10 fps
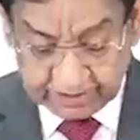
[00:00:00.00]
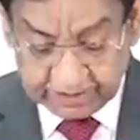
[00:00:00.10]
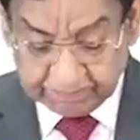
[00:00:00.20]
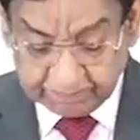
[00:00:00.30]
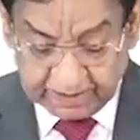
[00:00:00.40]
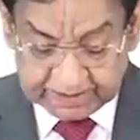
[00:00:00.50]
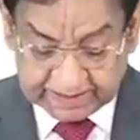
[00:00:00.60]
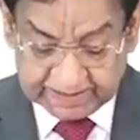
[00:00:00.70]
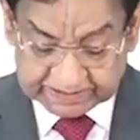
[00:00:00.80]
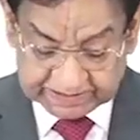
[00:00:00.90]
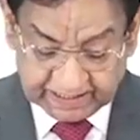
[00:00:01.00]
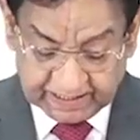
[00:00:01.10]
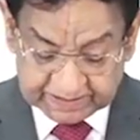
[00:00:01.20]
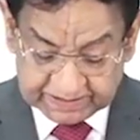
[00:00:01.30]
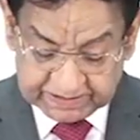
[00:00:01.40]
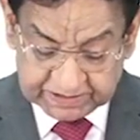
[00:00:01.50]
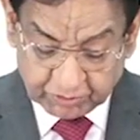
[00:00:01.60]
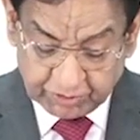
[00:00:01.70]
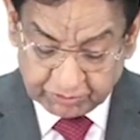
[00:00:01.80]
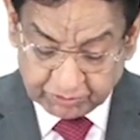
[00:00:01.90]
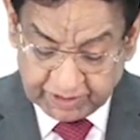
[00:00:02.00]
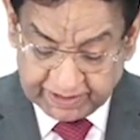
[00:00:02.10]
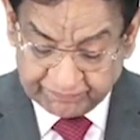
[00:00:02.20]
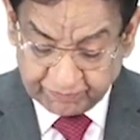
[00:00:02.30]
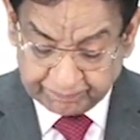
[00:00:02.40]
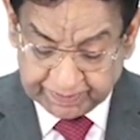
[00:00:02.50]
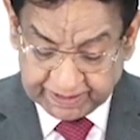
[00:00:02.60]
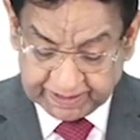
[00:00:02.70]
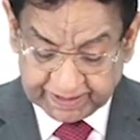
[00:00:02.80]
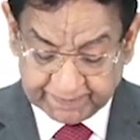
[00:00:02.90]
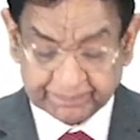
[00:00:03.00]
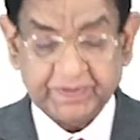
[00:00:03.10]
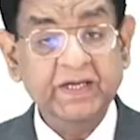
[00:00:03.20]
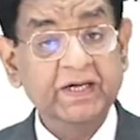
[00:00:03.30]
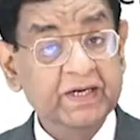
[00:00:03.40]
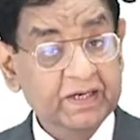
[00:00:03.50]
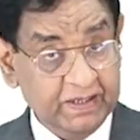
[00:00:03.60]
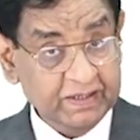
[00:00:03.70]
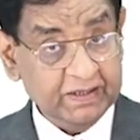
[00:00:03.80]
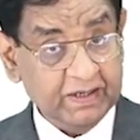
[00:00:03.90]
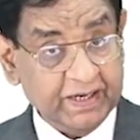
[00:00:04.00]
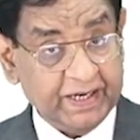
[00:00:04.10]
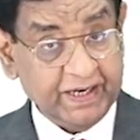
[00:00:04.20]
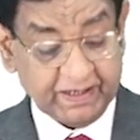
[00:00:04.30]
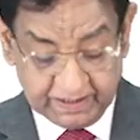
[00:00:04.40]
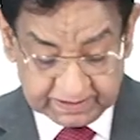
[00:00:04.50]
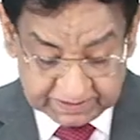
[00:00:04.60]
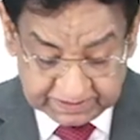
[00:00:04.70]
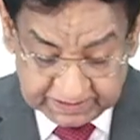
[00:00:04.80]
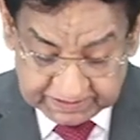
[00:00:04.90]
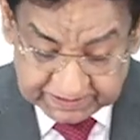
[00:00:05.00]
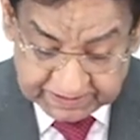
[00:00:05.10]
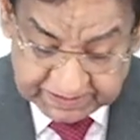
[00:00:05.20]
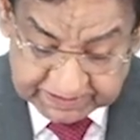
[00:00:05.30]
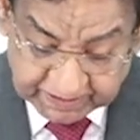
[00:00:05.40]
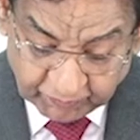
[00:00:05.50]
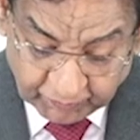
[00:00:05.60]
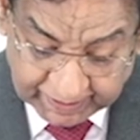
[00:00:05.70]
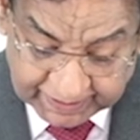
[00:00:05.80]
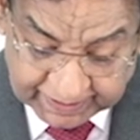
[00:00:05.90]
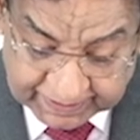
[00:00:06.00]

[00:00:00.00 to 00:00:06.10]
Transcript: Blood test, yeah, this is going to be lymphopenia. Again, this is the one.